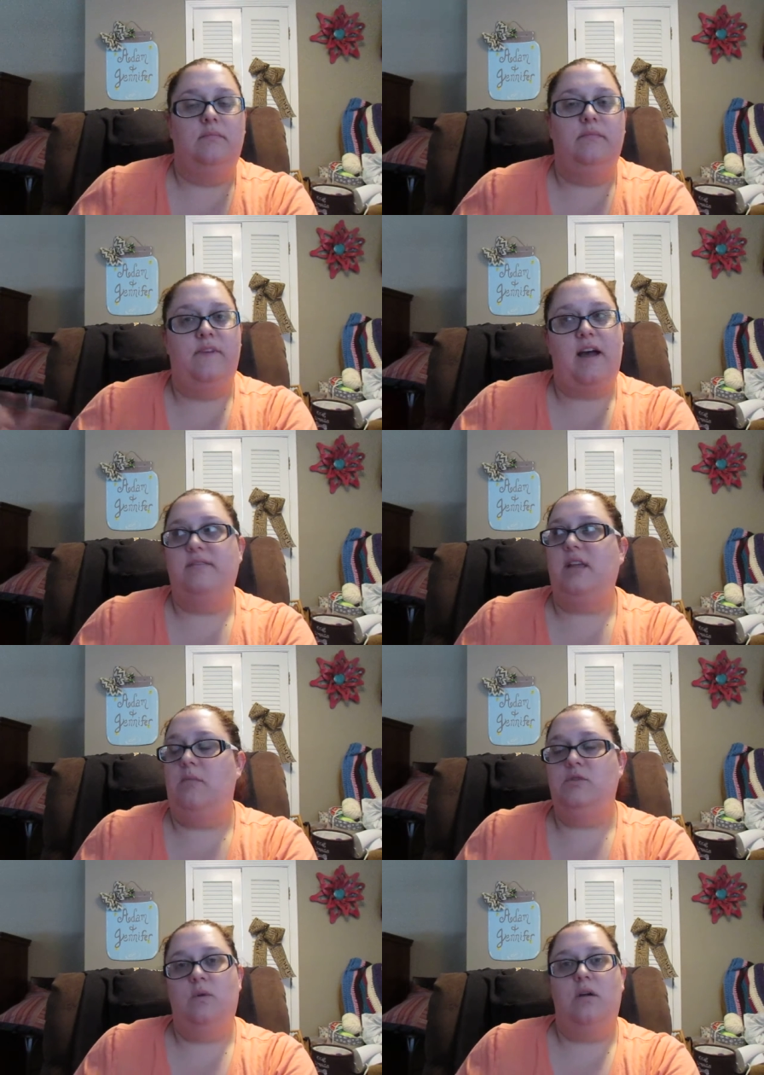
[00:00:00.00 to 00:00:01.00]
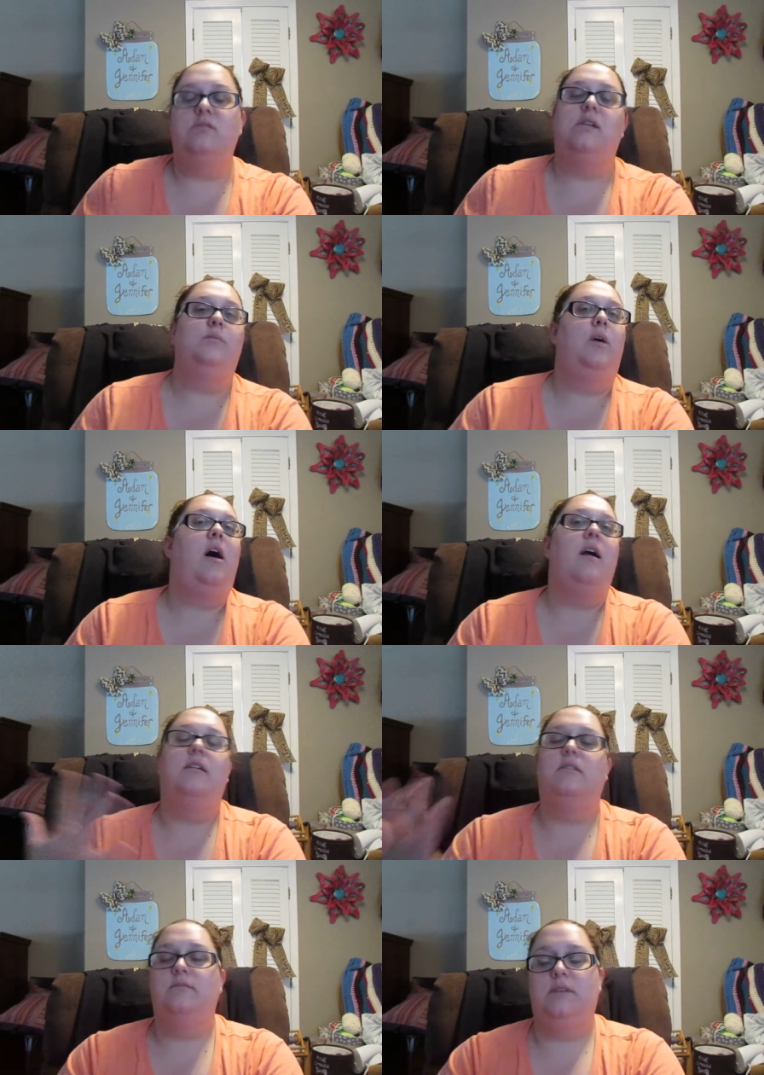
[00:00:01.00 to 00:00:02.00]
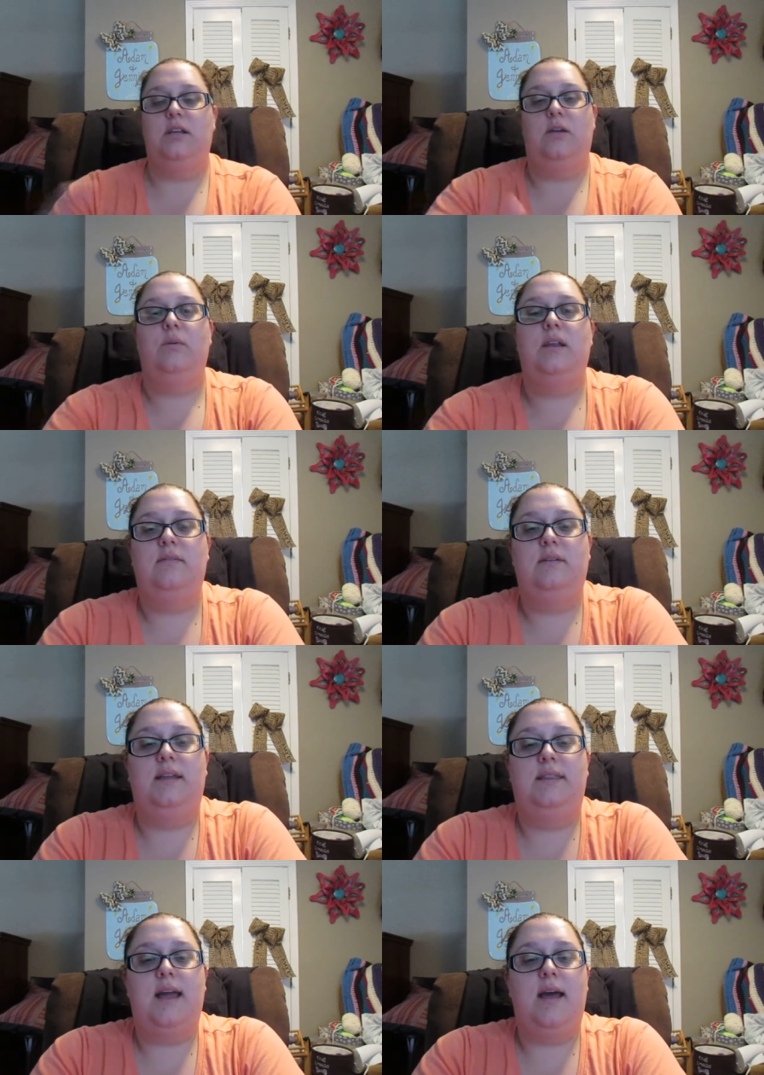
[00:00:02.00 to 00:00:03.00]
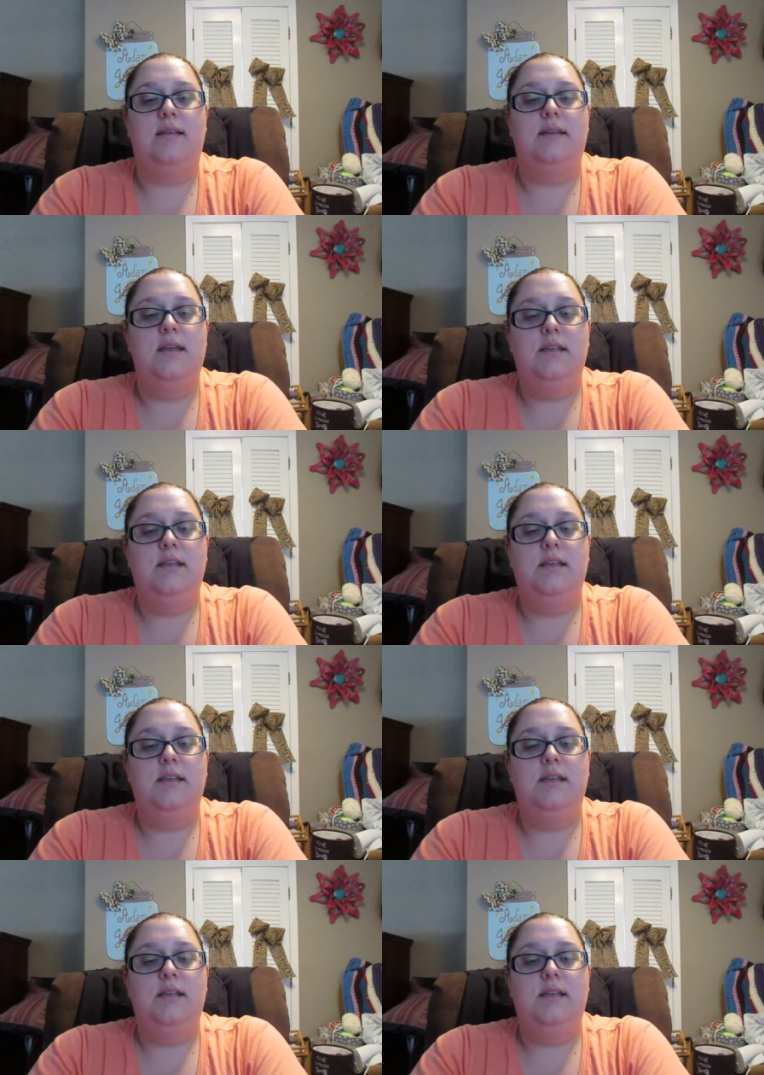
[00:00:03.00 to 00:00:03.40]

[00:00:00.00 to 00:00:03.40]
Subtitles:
5 times you walked around the block, or, you know, whatever like that.